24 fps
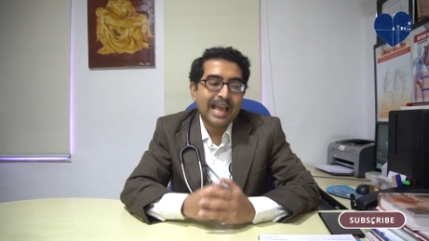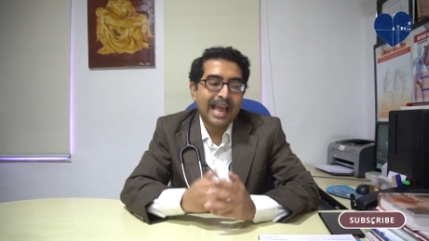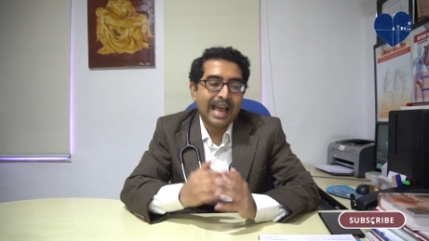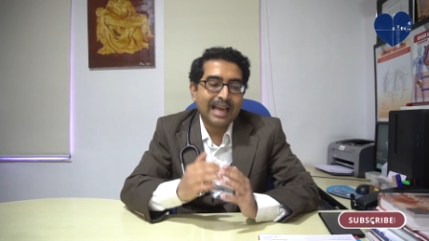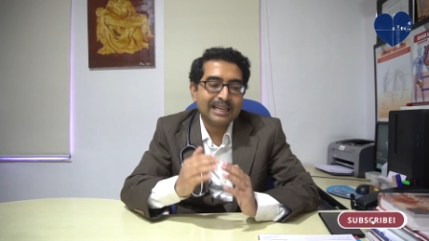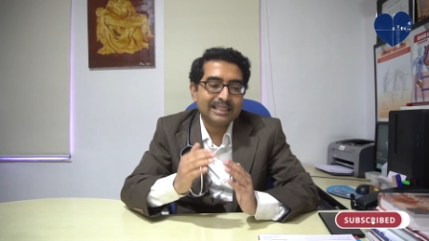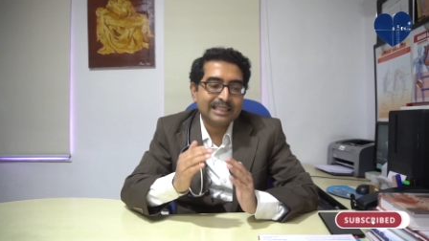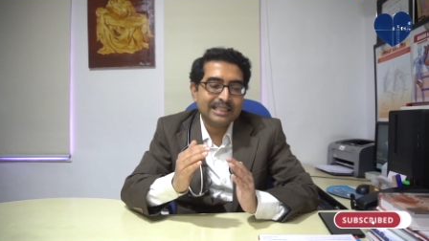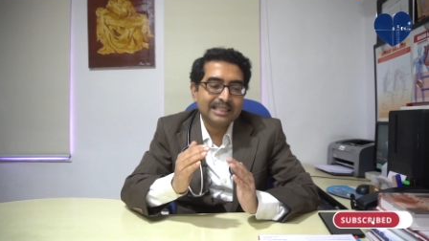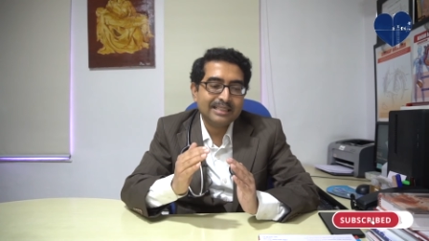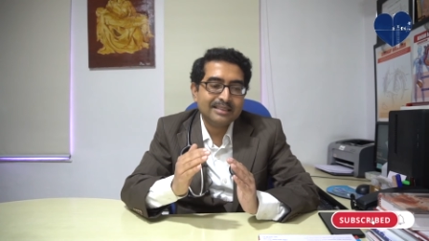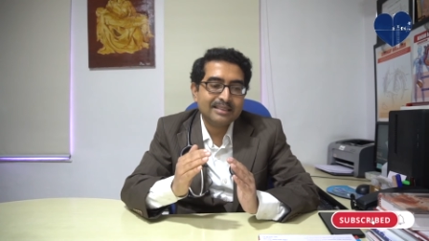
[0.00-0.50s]

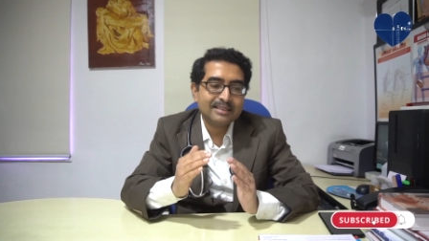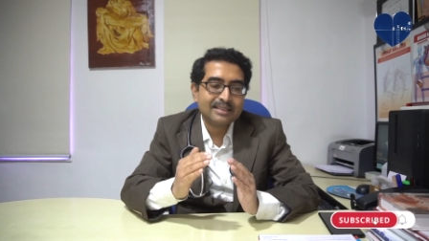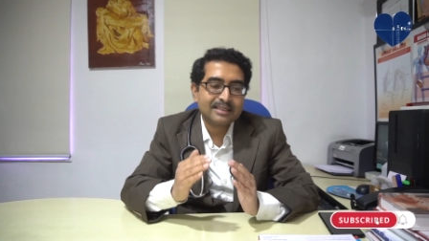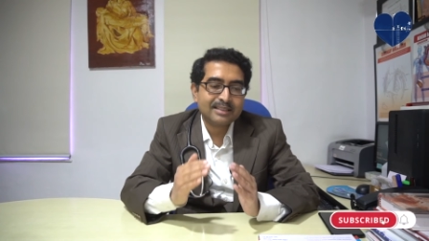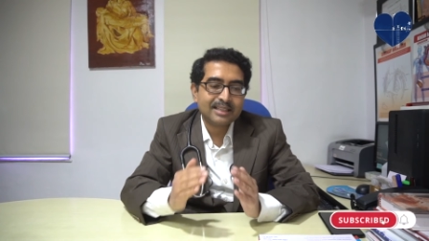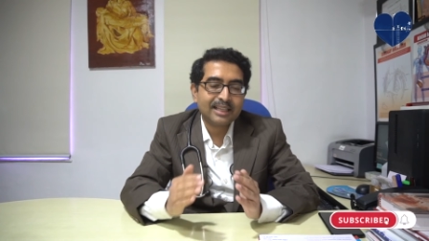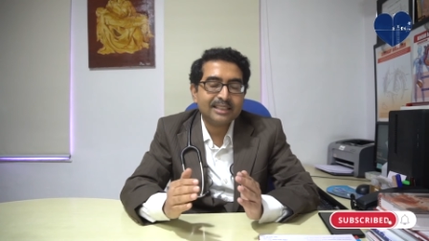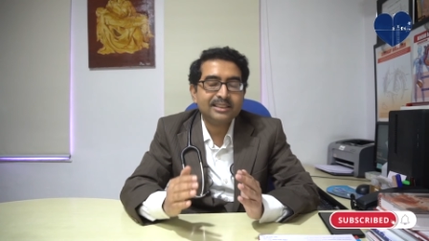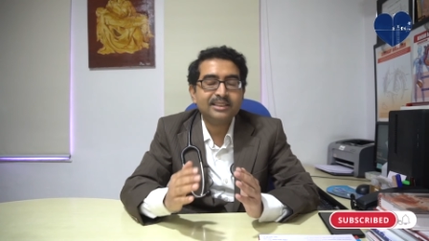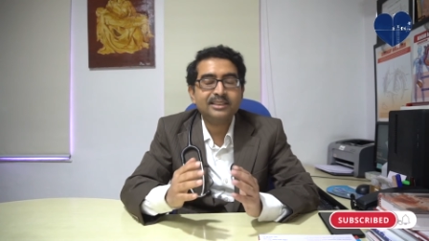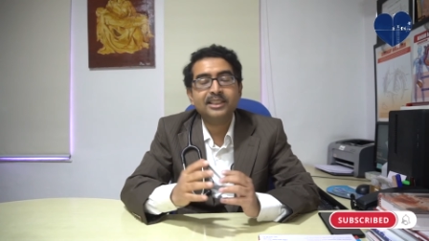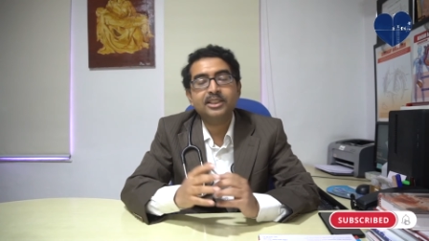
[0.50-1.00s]
And in
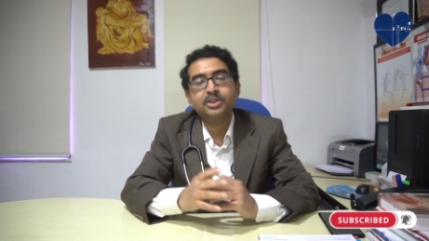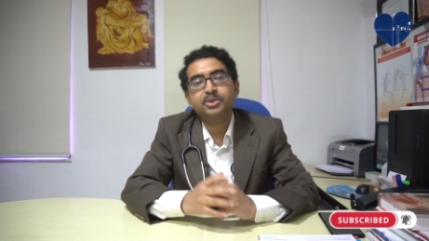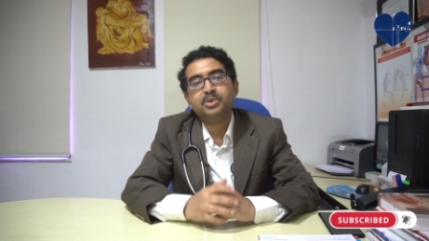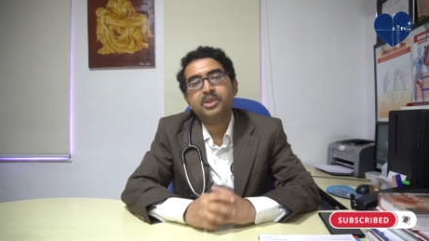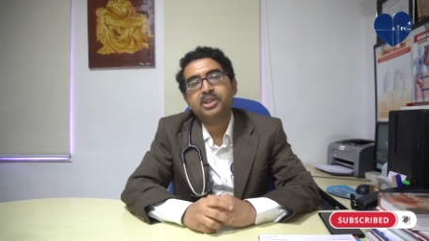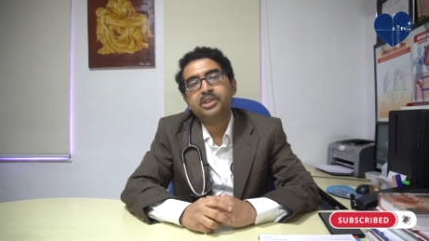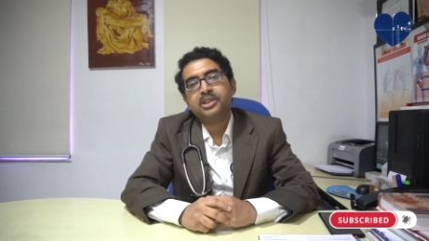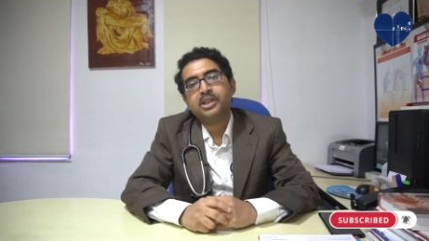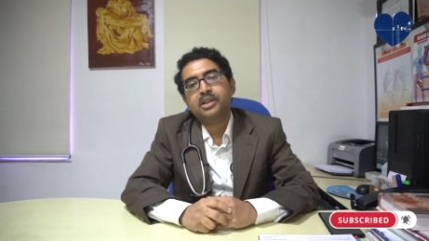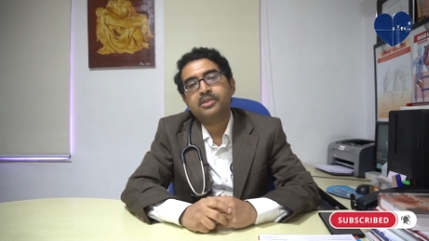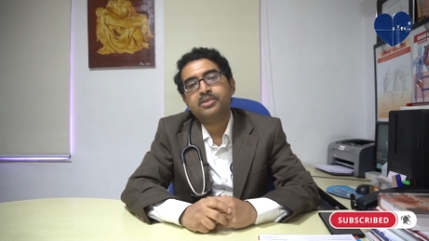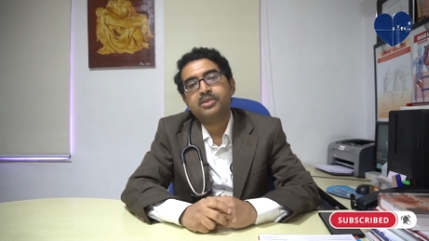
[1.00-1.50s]
such
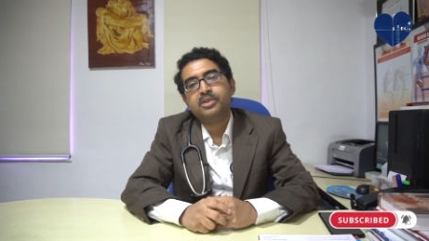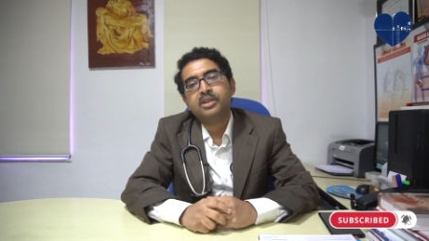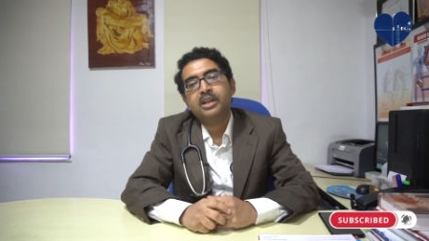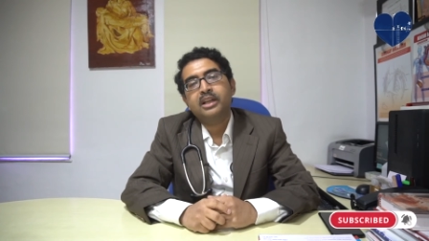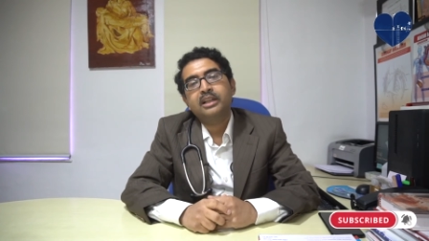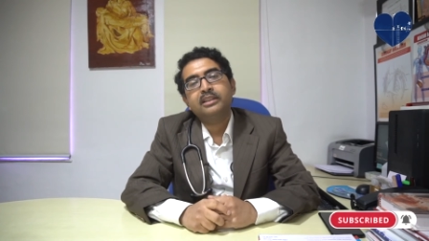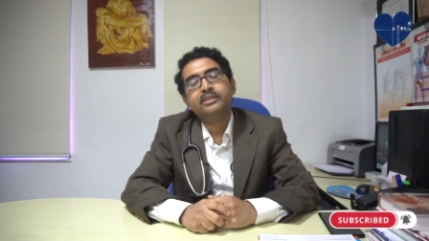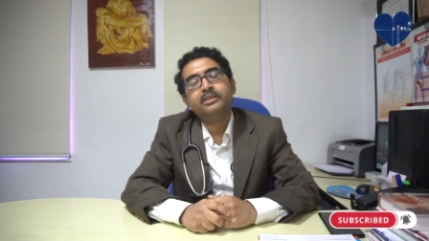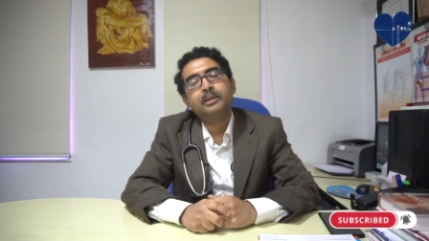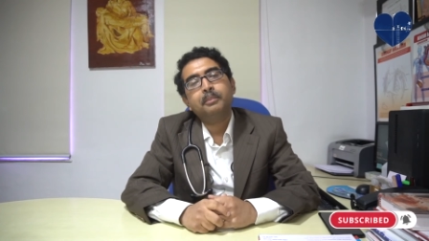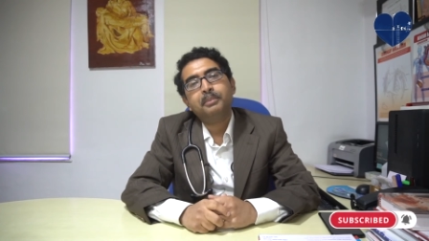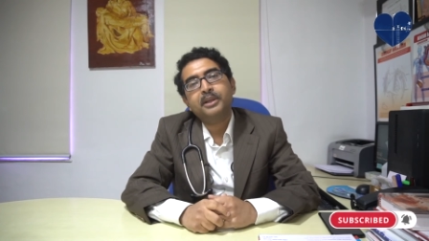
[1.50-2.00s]
situations,
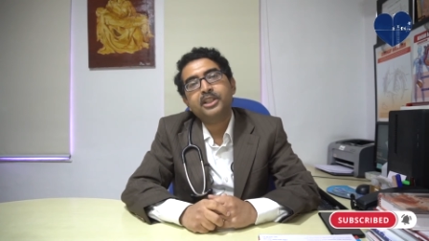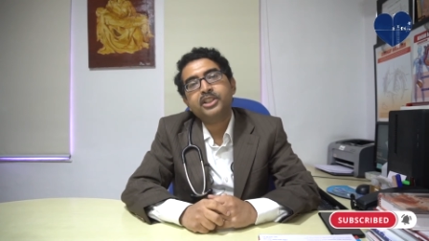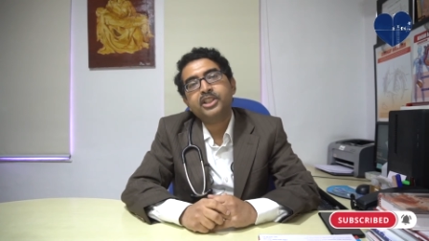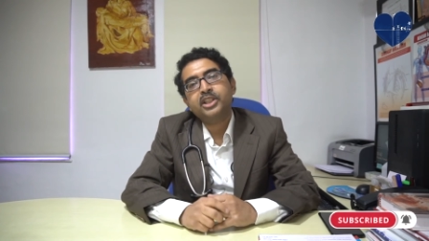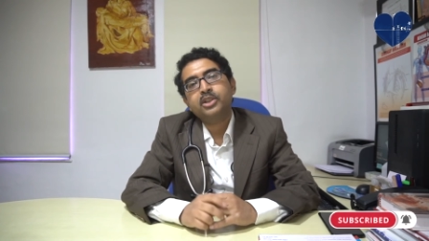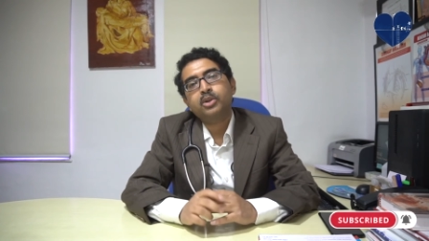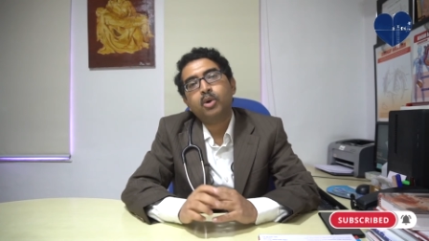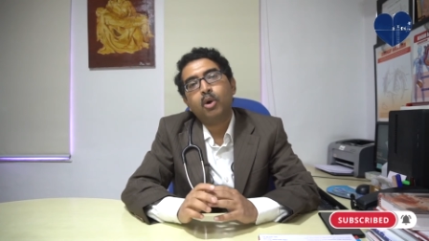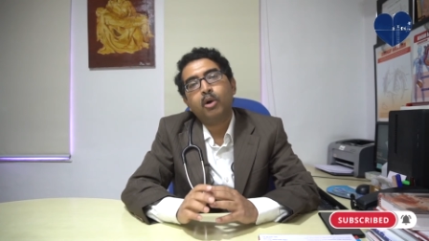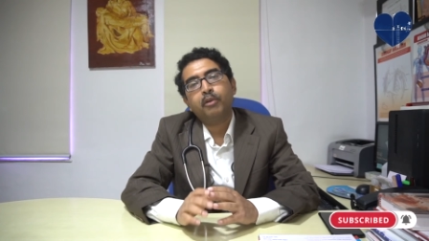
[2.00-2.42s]
the patient